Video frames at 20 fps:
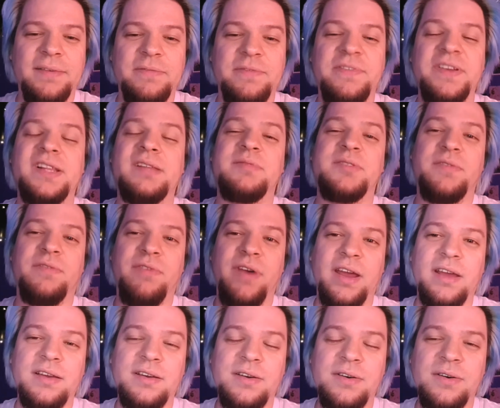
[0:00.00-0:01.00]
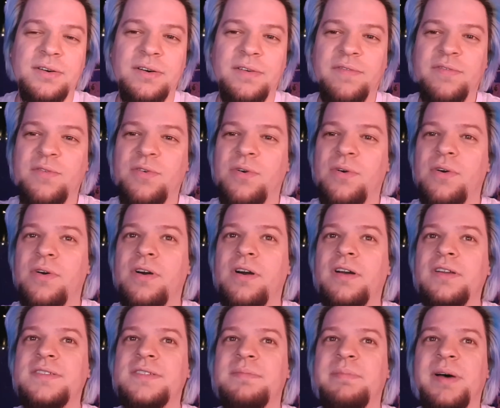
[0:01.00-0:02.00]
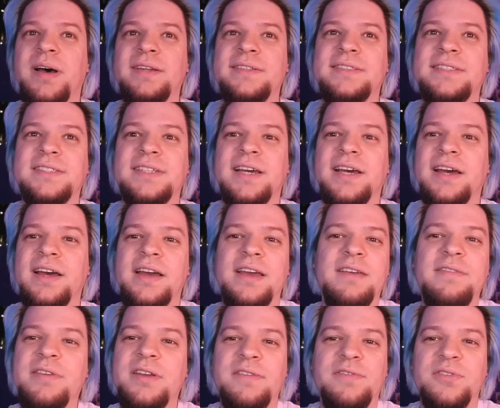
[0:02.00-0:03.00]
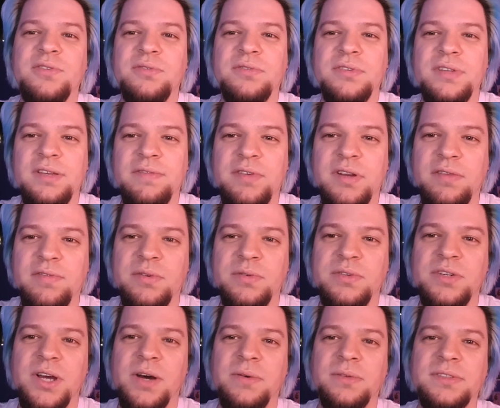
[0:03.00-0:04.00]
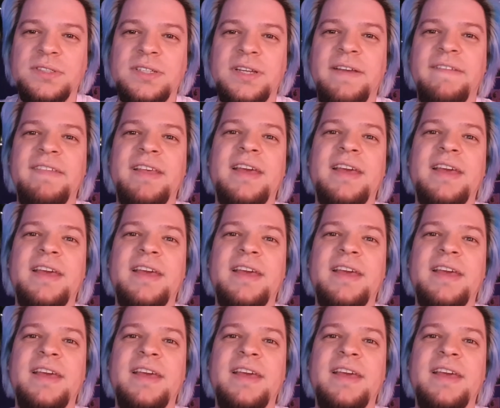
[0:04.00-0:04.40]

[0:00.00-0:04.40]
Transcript: Philip DeFranco, of course, but even if you don't,